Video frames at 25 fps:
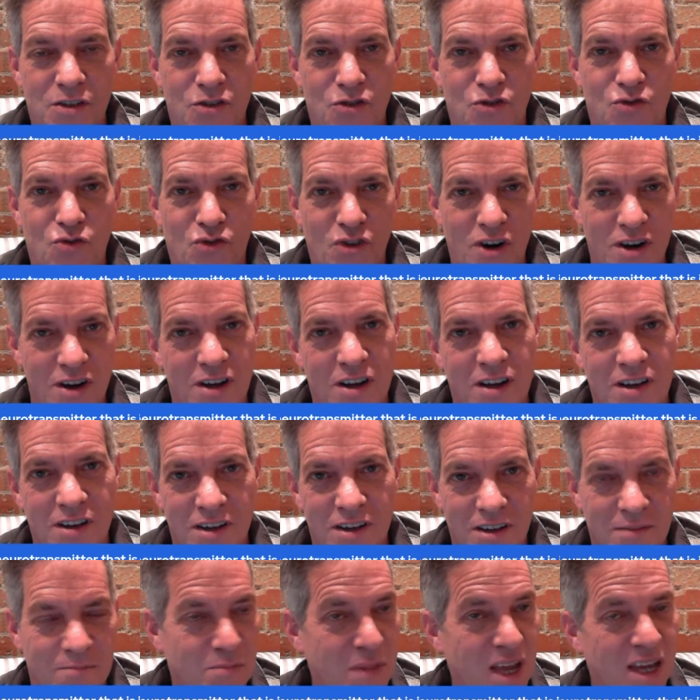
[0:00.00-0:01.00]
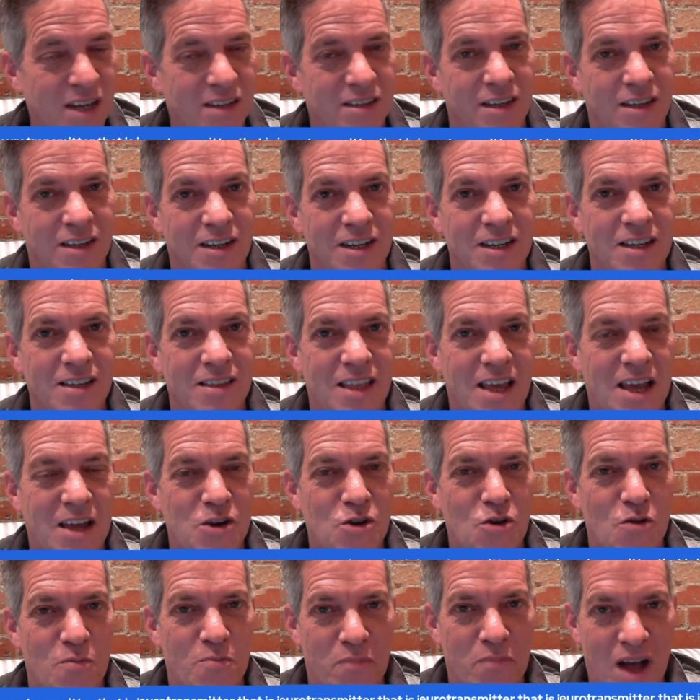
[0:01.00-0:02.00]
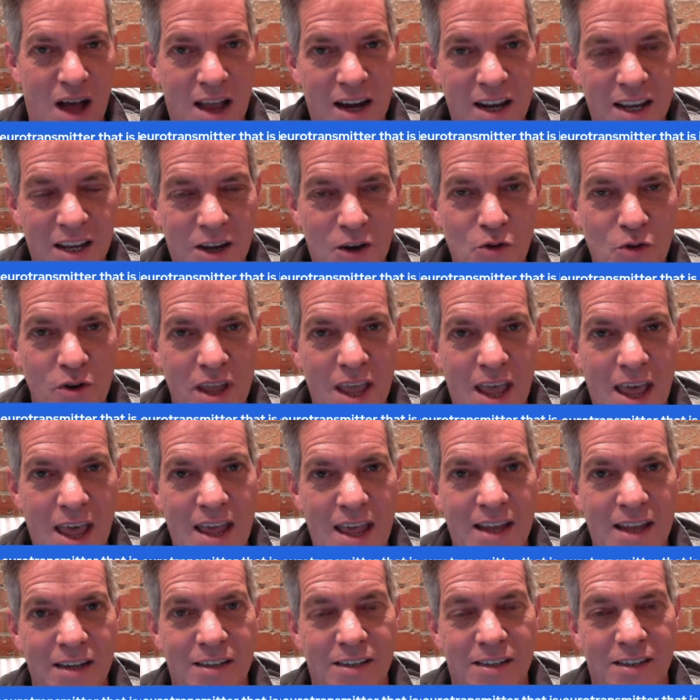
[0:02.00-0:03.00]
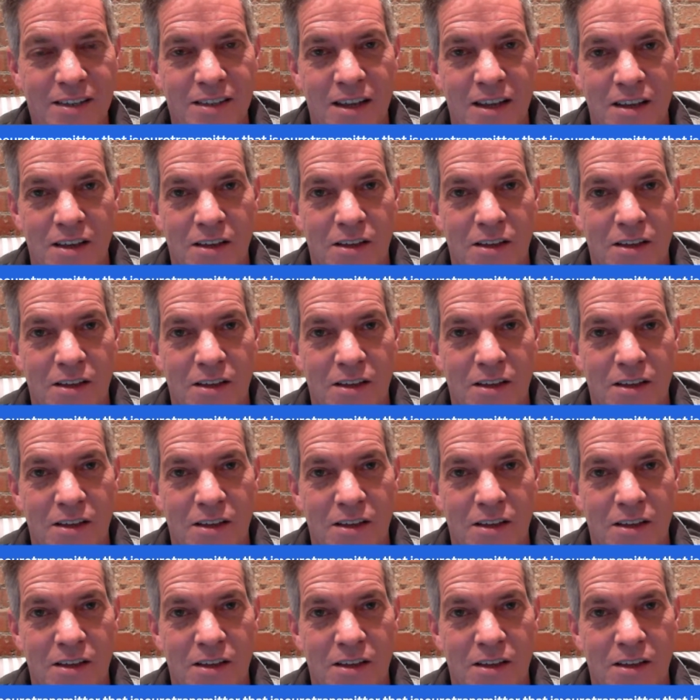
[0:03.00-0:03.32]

drug basically that your body creates